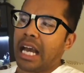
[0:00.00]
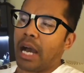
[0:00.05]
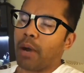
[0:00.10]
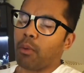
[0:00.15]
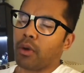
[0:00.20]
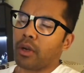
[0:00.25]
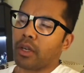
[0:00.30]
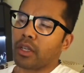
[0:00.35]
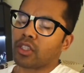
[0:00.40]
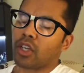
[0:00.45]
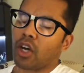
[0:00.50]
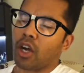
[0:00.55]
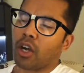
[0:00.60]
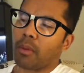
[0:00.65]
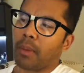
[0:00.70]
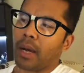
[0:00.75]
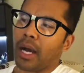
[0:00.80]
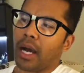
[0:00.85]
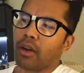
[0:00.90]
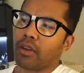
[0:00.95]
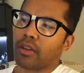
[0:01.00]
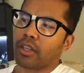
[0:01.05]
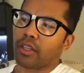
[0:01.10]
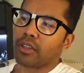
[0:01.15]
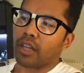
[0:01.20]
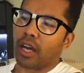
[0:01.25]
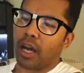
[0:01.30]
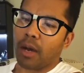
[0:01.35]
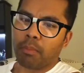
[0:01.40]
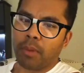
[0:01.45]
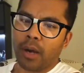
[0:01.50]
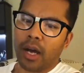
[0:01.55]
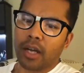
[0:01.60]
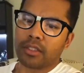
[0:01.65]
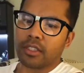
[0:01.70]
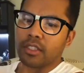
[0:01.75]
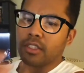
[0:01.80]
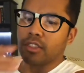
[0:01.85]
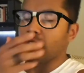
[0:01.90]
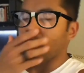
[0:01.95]
I want to talk about the thought
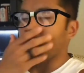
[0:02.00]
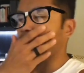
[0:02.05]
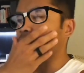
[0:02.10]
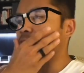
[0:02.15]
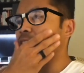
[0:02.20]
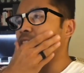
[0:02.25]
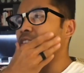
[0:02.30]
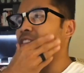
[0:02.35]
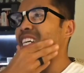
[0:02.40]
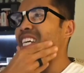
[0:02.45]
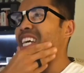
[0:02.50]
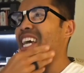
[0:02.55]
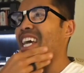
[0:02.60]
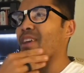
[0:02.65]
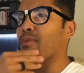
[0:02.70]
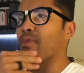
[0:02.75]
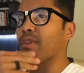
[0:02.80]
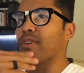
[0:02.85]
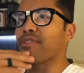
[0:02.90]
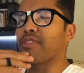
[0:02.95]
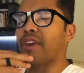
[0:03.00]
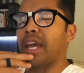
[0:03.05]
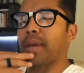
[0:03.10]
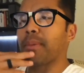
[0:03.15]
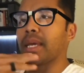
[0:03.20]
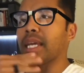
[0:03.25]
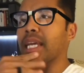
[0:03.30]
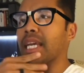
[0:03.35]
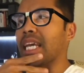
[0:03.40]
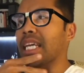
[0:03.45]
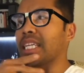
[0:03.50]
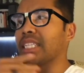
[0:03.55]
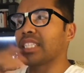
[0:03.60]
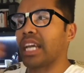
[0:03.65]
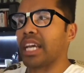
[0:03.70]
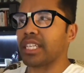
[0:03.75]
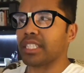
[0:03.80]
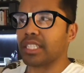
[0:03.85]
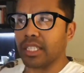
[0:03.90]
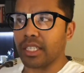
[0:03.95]
process of and reframing and
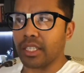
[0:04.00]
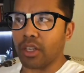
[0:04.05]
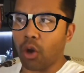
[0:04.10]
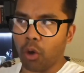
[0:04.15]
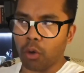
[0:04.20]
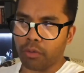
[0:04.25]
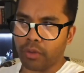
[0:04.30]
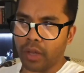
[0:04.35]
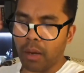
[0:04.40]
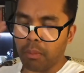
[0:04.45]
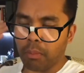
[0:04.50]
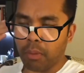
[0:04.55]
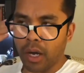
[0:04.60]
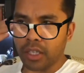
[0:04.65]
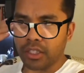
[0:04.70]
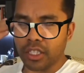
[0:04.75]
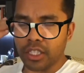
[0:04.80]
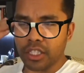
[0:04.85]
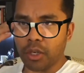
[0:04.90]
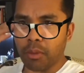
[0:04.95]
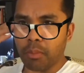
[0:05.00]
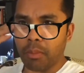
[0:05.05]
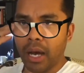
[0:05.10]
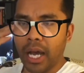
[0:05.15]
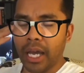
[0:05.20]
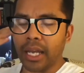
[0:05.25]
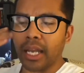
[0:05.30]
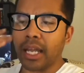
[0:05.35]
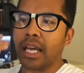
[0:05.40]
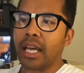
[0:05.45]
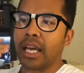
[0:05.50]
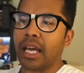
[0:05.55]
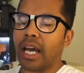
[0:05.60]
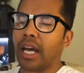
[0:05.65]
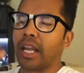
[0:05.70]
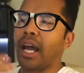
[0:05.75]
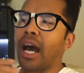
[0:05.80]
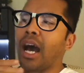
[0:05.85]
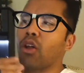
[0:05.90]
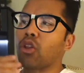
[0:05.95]
changing the whole thought process of your mind
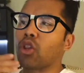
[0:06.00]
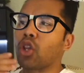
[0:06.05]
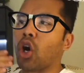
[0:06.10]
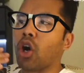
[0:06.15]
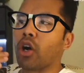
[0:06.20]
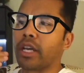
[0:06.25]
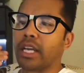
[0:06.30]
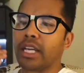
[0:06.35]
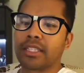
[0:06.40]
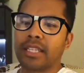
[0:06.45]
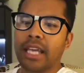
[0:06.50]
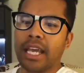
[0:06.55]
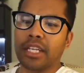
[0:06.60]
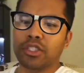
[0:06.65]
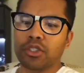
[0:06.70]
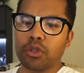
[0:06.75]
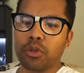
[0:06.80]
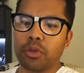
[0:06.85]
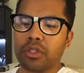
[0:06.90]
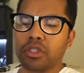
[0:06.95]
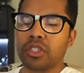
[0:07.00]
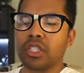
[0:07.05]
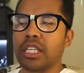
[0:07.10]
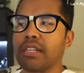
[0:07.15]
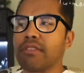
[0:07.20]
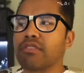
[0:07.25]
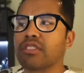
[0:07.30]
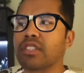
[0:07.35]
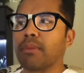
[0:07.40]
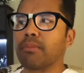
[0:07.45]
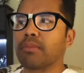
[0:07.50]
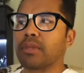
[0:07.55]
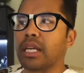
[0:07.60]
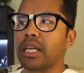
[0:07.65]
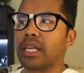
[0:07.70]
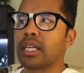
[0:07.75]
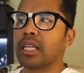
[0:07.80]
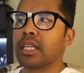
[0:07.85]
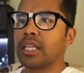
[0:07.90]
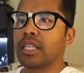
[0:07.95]
and how long it takes to achieve something.
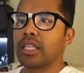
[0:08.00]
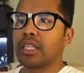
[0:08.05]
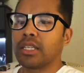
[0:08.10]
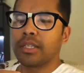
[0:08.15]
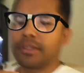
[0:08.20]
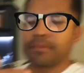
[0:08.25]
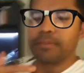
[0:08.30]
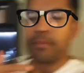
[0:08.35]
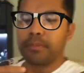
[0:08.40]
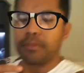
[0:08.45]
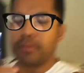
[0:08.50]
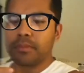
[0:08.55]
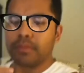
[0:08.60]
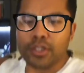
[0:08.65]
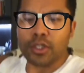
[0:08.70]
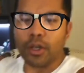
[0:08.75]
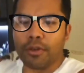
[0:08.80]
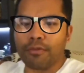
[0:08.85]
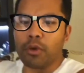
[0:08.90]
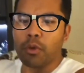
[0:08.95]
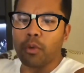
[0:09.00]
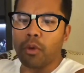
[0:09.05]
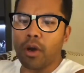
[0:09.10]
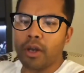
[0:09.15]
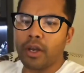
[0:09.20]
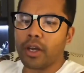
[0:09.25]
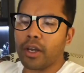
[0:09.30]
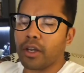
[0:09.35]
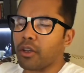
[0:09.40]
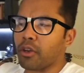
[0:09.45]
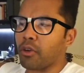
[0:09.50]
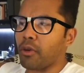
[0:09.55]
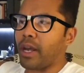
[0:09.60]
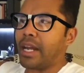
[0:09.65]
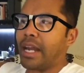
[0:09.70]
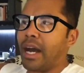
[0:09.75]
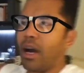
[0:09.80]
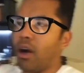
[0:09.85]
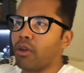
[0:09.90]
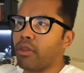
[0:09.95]
So if you want
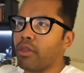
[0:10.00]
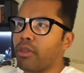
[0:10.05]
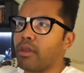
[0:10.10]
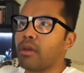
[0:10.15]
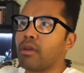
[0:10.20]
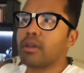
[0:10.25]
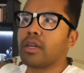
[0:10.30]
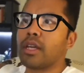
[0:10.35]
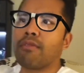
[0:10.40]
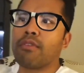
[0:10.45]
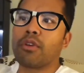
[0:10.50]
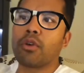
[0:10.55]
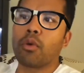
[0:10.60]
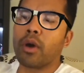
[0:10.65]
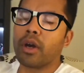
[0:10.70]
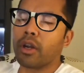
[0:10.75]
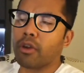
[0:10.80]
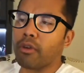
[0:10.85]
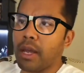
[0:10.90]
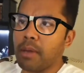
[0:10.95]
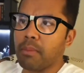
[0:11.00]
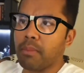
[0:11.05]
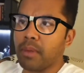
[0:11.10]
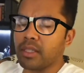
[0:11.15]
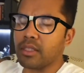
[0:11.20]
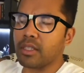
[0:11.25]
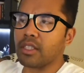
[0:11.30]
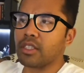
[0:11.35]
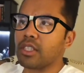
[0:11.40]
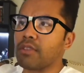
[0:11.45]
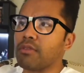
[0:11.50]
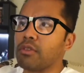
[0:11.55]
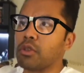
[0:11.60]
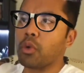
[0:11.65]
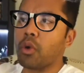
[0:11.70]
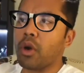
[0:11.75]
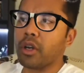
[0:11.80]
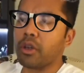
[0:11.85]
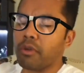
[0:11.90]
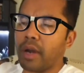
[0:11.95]
great health, if you want a great business, if you
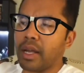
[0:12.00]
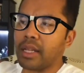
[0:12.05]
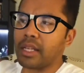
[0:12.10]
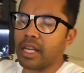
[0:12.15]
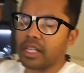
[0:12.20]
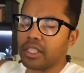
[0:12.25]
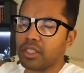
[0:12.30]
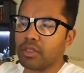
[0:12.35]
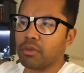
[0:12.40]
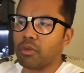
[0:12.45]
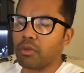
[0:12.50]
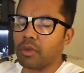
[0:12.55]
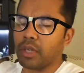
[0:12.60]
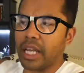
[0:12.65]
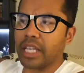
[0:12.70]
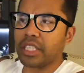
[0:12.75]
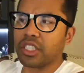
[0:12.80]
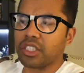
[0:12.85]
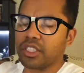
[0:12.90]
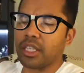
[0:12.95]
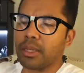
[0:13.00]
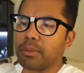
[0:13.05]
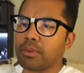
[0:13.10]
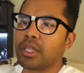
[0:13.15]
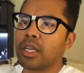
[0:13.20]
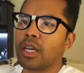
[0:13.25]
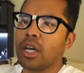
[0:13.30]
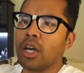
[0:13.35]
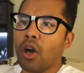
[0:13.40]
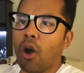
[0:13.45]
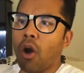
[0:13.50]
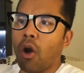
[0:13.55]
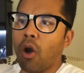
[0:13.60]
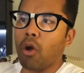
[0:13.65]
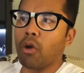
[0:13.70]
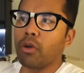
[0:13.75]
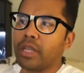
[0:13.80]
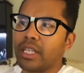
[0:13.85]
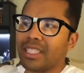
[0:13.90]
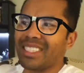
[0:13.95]
want great relationships,
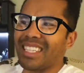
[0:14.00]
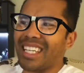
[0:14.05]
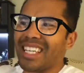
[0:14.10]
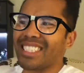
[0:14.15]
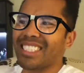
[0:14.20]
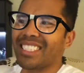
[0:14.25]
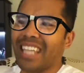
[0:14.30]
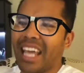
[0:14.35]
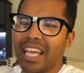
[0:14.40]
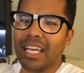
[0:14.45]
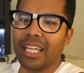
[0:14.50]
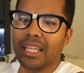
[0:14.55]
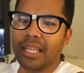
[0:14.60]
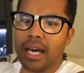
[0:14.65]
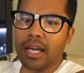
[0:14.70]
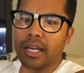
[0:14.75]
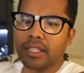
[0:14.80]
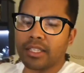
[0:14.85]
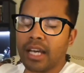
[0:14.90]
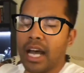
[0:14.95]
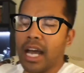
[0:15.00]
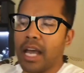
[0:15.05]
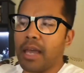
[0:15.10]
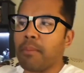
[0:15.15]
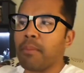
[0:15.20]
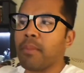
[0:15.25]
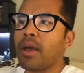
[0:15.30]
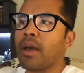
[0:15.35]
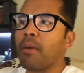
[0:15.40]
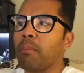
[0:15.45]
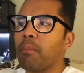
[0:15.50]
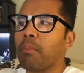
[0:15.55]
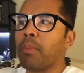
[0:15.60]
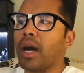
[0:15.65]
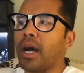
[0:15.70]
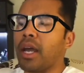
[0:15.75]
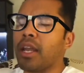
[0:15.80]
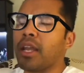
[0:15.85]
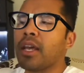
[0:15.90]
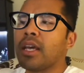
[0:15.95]
all these things take a lot of time.
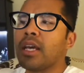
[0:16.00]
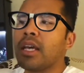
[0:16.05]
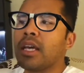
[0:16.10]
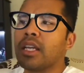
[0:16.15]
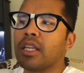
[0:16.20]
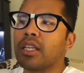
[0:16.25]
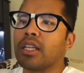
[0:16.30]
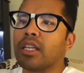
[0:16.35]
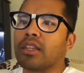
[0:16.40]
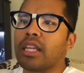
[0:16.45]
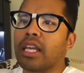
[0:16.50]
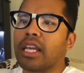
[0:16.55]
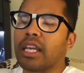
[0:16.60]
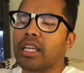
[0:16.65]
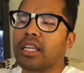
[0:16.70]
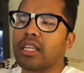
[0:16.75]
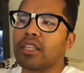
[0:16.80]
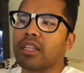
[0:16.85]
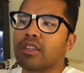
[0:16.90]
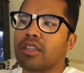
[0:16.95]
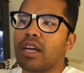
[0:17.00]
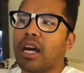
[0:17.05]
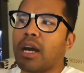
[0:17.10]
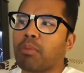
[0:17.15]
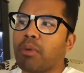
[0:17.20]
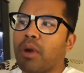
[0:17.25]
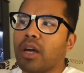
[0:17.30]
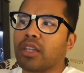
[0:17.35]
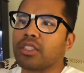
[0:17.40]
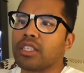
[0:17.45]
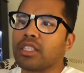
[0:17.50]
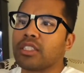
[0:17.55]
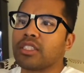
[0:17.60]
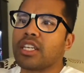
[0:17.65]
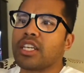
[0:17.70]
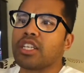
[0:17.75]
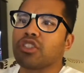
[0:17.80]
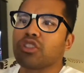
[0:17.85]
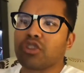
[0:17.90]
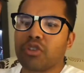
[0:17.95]
But the thought process
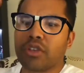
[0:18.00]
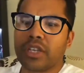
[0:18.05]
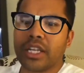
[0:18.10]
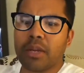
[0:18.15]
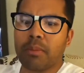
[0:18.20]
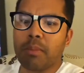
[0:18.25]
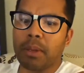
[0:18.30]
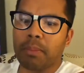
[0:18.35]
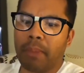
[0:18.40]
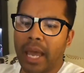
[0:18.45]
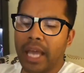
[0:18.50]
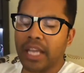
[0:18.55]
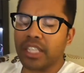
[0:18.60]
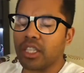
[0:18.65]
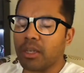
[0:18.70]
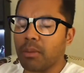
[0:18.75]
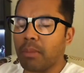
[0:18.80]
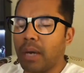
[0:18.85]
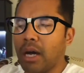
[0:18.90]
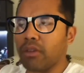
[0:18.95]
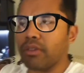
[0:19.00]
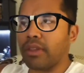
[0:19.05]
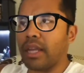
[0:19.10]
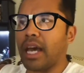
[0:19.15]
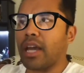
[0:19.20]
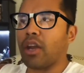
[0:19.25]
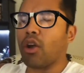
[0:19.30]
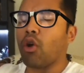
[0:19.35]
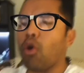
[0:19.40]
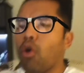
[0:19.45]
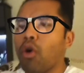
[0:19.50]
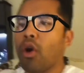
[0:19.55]
is you need to be patient about that,